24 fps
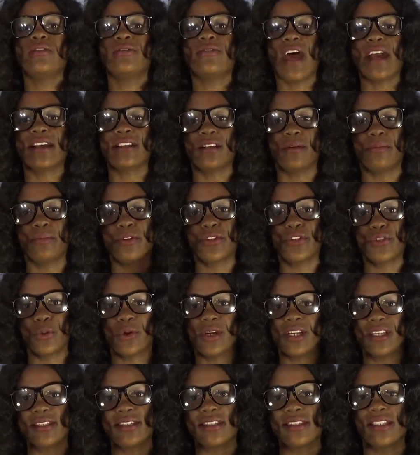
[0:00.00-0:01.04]
Fact number
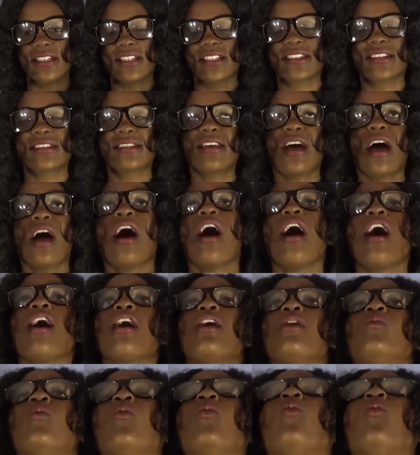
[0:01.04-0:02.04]
26, I